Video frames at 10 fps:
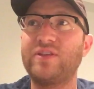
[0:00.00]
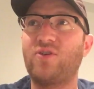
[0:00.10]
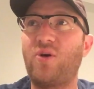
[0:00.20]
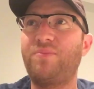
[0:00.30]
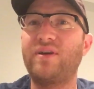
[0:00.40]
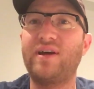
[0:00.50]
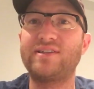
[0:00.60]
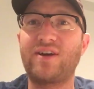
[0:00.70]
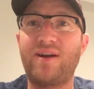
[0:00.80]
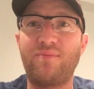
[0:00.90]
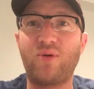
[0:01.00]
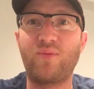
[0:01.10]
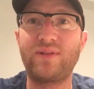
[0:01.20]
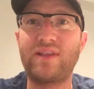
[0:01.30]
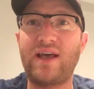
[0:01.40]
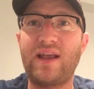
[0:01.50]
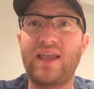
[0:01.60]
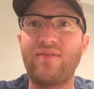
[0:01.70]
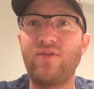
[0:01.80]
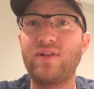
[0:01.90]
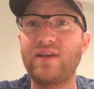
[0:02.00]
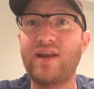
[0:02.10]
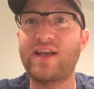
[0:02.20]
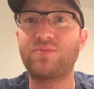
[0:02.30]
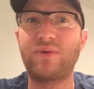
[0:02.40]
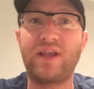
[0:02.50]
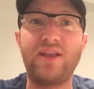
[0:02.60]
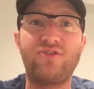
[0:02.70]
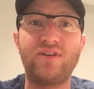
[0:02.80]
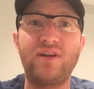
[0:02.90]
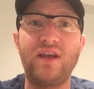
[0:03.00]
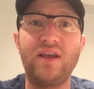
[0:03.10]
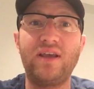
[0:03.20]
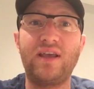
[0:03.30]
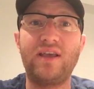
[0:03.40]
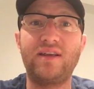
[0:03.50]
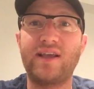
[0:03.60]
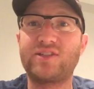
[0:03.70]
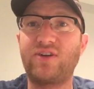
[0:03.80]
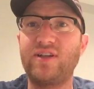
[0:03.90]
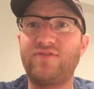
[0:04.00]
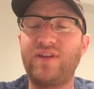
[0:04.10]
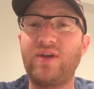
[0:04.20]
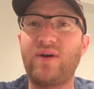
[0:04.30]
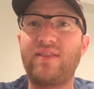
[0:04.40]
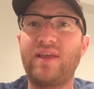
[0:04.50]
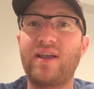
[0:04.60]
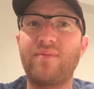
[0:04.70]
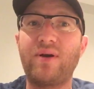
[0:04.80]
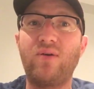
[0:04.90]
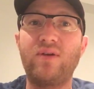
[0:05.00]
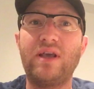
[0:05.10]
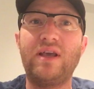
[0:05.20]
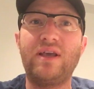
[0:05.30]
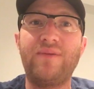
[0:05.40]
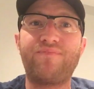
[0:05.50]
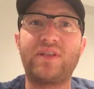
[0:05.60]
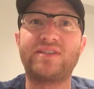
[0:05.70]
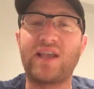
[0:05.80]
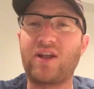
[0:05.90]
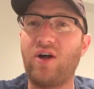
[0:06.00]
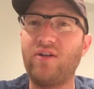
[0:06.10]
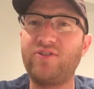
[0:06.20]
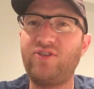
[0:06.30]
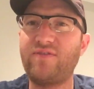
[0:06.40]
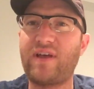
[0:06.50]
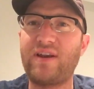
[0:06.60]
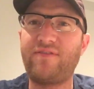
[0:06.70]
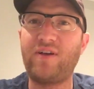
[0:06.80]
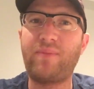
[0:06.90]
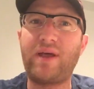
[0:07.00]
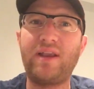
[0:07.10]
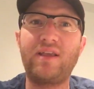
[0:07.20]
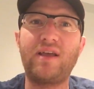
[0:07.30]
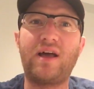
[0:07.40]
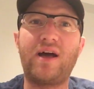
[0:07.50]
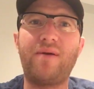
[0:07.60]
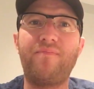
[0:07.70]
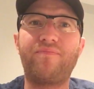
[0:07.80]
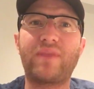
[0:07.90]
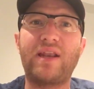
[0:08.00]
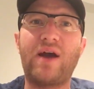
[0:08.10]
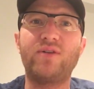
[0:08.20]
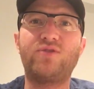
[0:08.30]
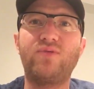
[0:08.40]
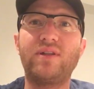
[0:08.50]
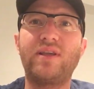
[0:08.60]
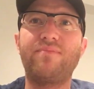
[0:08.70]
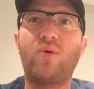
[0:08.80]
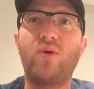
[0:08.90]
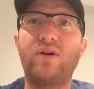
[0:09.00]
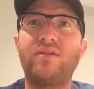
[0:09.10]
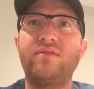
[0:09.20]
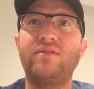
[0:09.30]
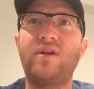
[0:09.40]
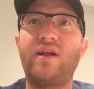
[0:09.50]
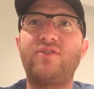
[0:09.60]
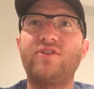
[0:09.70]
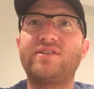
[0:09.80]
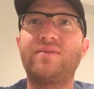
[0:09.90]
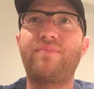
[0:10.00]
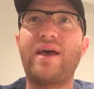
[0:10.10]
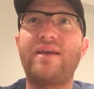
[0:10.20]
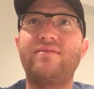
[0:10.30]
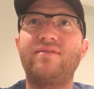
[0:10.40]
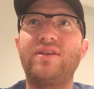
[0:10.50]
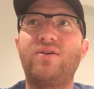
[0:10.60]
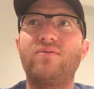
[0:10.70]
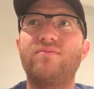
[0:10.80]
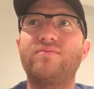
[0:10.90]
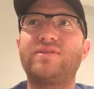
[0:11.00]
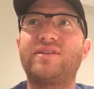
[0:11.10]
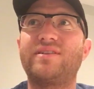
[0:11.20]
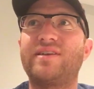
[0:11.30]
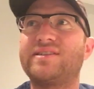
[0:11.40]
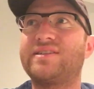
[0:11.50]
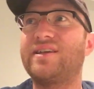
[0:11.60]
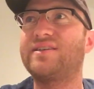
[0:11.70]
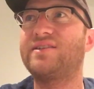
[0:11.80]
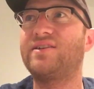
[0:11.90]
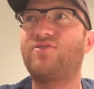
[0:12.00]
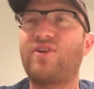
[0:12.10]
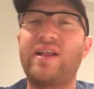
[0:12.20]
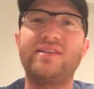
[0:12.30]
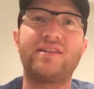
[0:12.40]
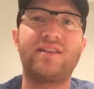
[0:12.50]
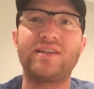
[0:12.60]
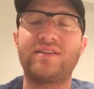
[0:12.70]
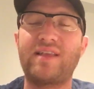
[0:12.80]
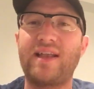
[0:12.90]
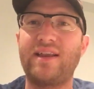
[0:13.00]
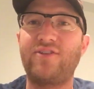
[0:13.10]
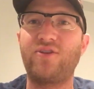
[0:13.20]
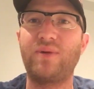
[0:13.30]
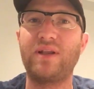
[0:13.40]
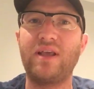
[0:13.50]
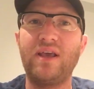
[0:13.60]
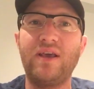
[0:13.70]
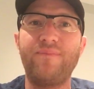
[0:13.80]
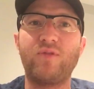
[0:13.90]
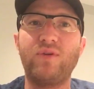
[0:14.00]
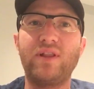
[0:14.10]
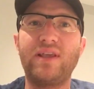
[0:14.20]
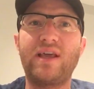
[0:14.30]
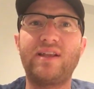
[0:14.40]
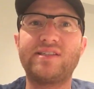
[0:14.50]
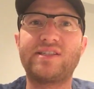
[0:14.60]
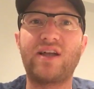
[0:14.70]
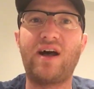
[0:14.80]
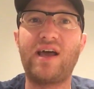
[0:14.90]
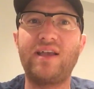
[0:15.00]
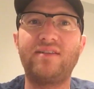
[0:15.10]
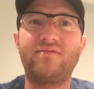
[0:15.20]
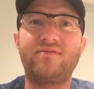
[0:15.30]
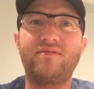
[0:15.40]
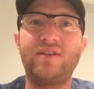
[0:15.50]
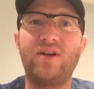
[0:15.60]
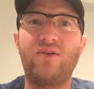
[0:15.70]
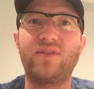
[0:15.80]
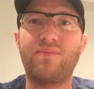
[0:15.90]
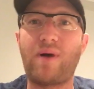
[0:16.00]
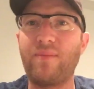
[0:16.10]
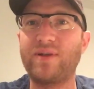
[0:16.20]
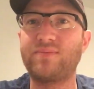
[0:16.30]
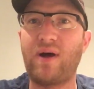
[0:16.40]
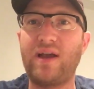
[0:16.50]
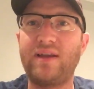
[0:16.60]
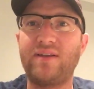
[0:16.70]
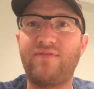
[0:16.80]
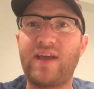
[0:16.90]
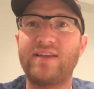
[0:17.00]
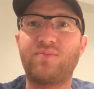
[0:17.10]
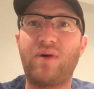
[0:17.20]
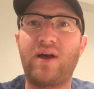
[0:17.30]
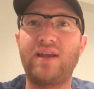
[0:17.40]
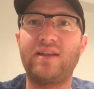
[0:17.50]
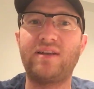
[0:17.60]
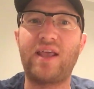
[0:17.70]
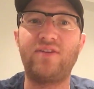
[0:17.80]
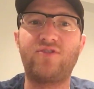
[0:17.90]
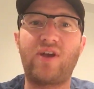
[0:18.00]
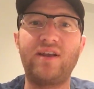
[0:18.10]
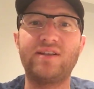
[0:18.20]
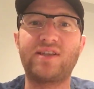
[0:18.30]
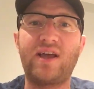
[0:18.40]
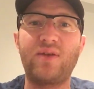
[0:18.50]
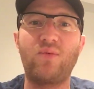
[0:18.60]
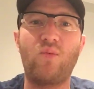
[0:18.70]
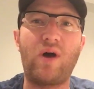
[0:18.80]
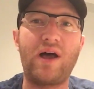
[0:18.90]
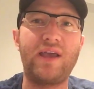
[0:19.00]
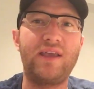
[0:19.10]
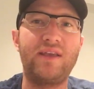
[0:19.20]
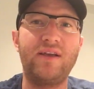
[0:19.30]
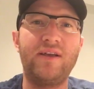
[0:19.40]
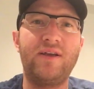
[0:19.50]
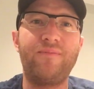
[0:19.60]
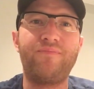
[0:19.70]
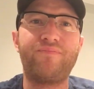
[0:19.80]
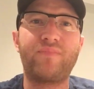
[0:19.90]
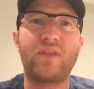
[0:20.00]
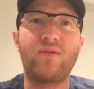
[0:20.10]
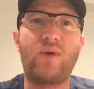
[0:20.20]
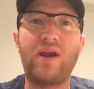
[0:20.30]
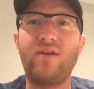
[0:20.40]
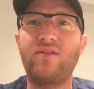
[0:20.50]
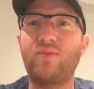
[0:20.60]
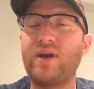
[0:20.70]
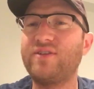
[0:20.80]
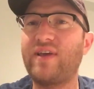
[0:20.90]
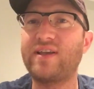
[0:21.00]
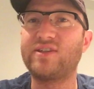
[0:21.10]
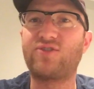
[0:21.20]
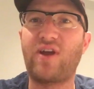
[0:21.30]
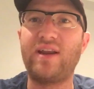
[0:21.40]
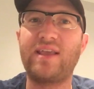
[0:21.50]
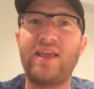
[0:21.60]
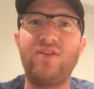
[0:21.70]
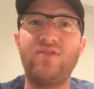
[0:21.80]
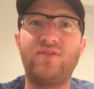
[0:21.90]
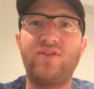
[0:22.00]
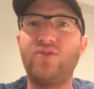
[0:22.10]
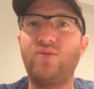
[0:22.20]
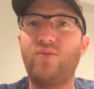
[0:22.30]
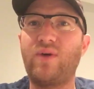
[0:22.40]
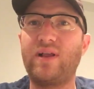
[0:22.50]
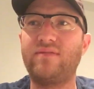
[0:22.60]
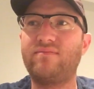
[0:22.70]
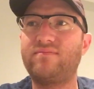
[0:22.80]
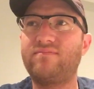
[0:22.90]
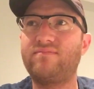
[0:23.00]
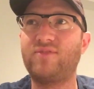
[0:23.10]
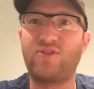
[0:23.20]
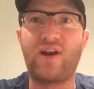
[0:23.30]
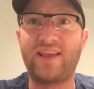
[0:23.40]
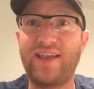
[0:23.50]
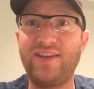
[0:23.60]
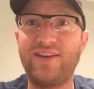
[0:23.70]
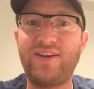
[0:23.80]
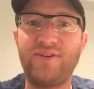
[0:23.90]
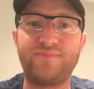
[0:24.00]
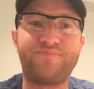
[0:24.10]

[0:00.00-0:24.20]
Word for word: So hope you guys got on board with that. I gave a really good explanation in yesterday's video, I think, about the psychology of NFL betting um, and how it's really important not just to bet, you know, statistics and trends and things of that nature, but really get inside, you know, the public's mind and Vegas' mind and, and try and decide why why are why is Vegas trying to get you to do what they're trying to get you to do?